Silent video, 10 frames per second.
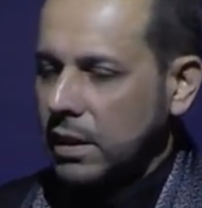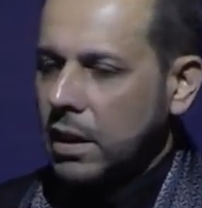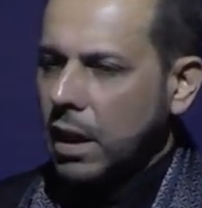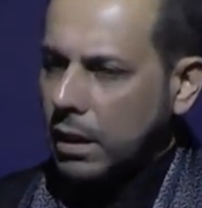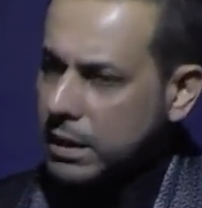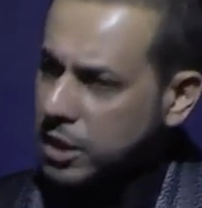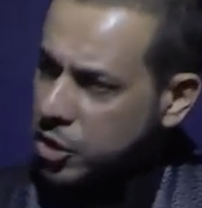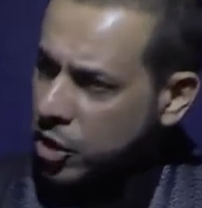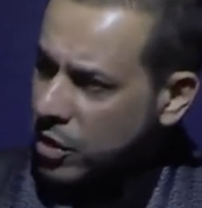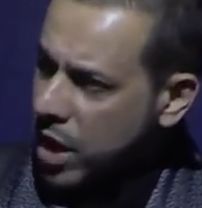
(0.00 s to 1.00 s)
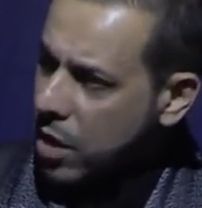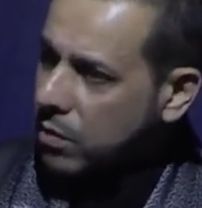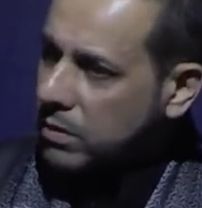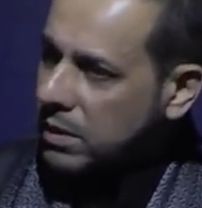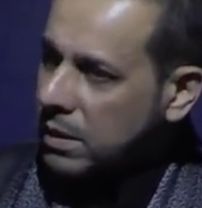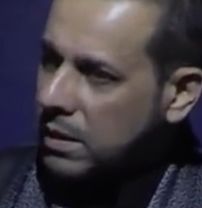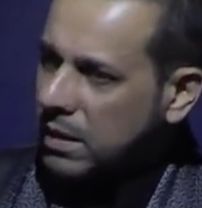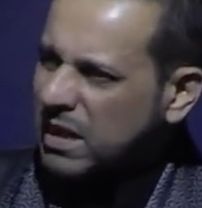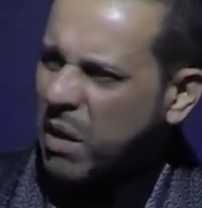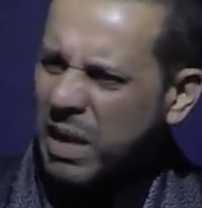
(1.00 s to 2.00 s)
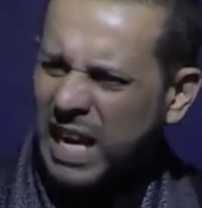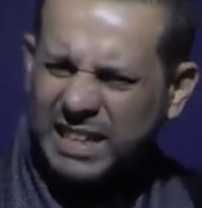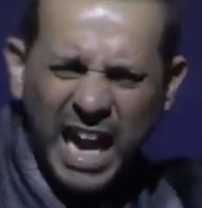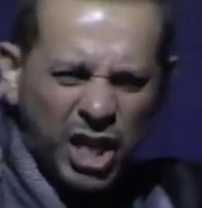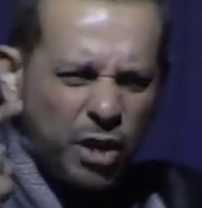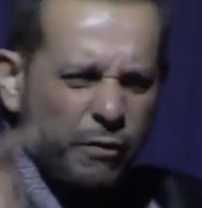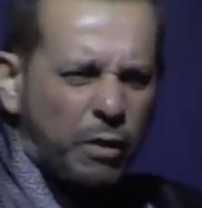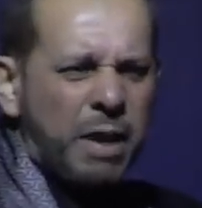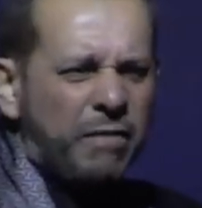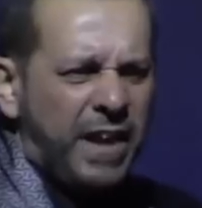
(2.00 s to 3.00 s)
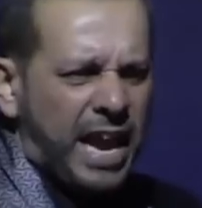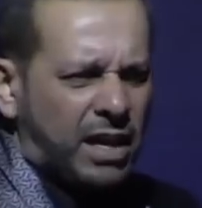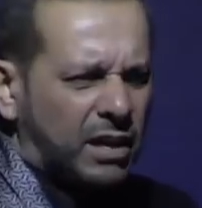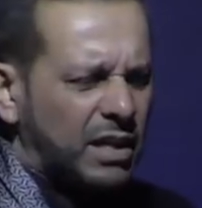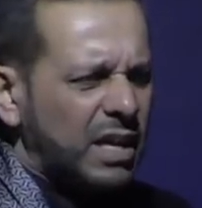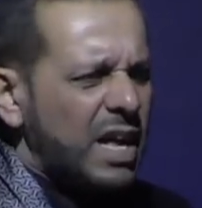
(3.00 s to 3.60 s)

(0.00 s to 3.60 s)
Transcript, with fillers: Allah says, you don't know. They will attack you from every angle.